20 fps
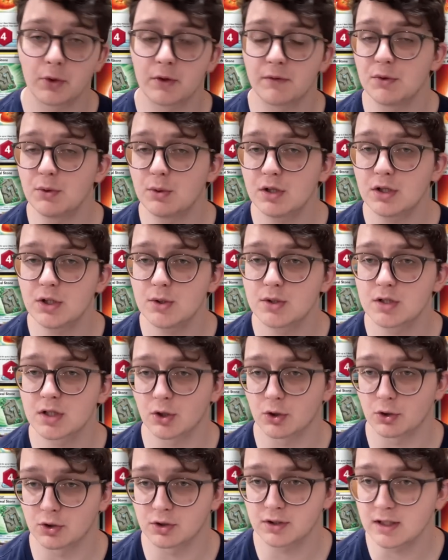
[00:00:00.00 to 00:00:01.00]
If you can use it
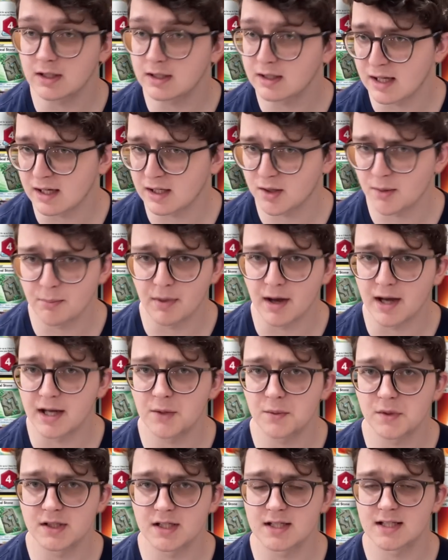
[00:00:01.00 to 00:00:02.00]
early and combine
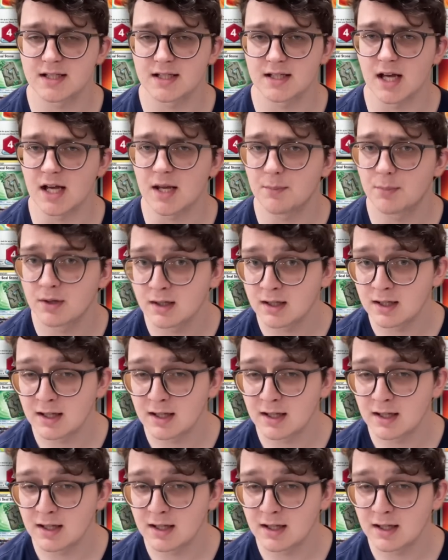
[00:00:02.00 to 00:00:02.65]
it with a snipe,